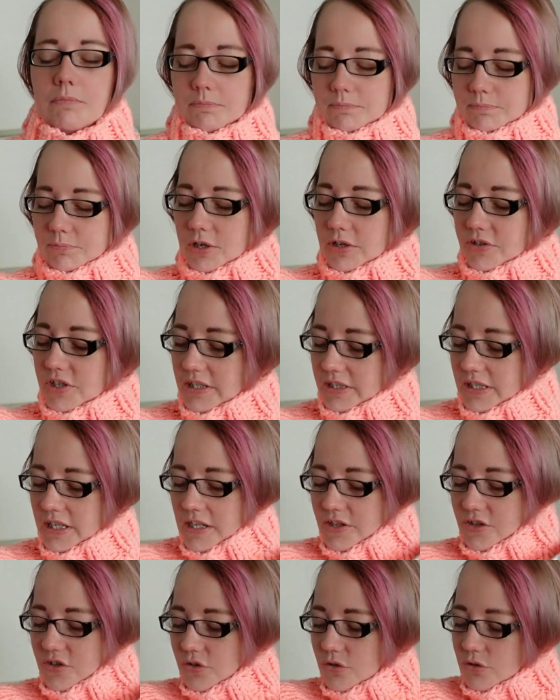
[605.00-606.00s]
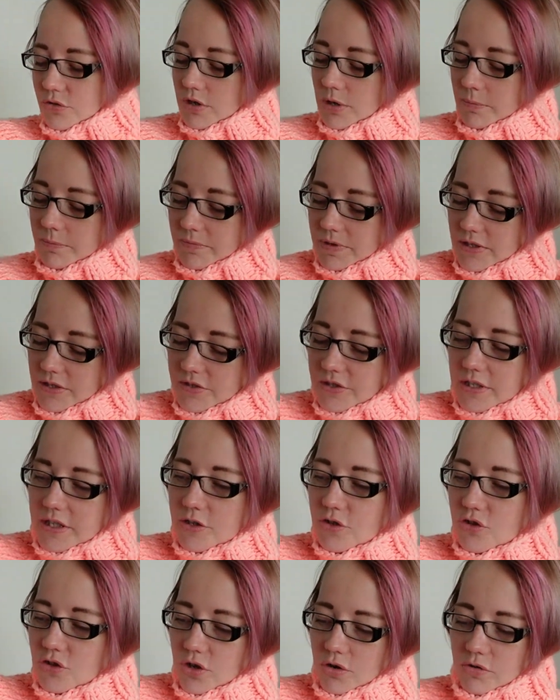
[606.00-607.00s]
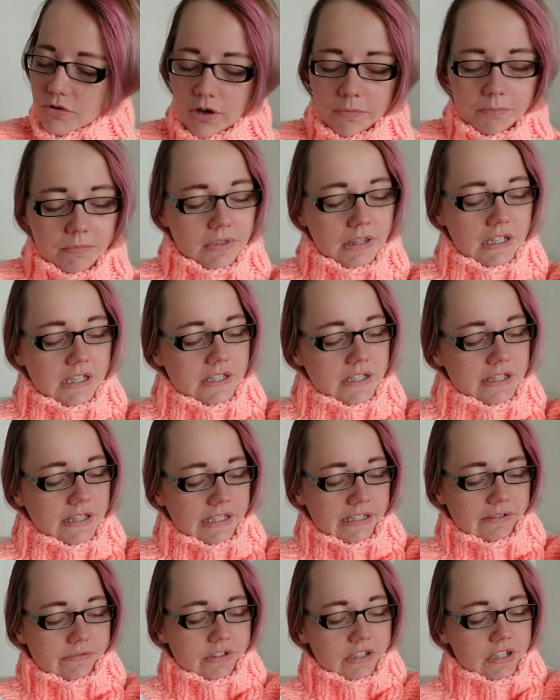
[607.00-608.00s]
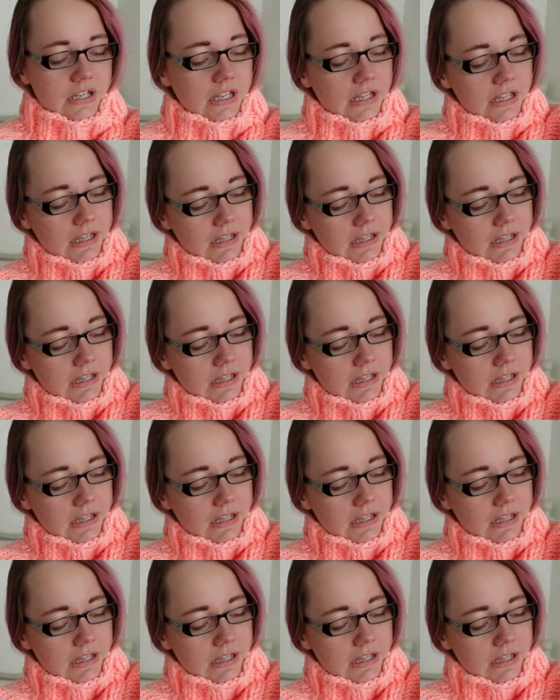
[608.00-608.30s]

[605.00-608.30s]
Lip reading: project is to obviously sew up these sleeves.